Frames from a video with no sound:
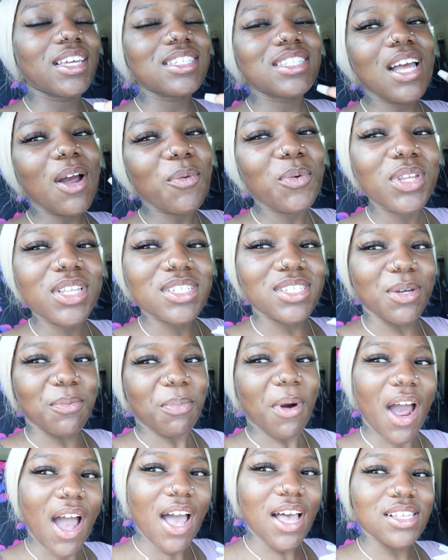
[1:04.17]
it's not really a
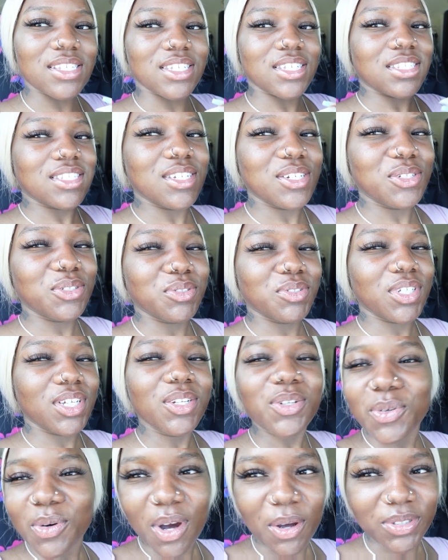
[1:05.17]
surprise because he,
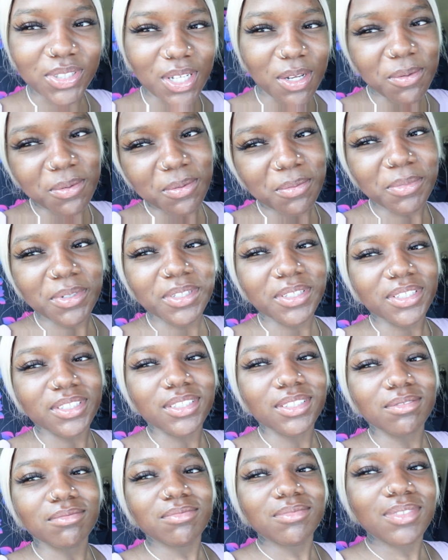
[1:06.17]
he knew I was coming, but
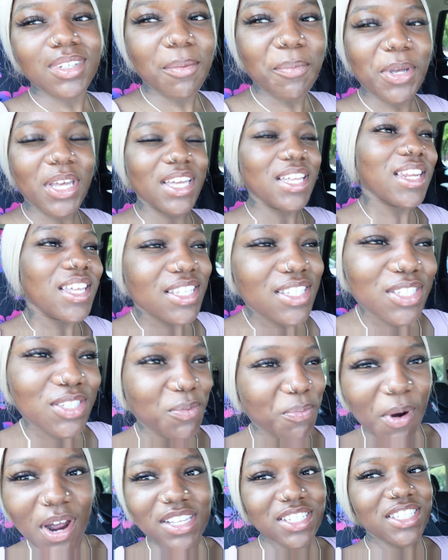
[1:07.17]
I mean, it is a
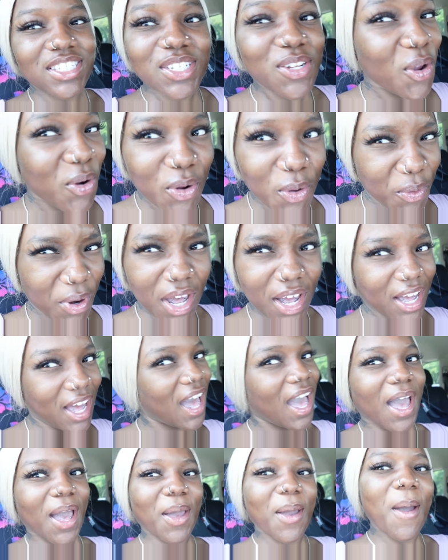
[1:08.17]
surprise because he don't know what I got.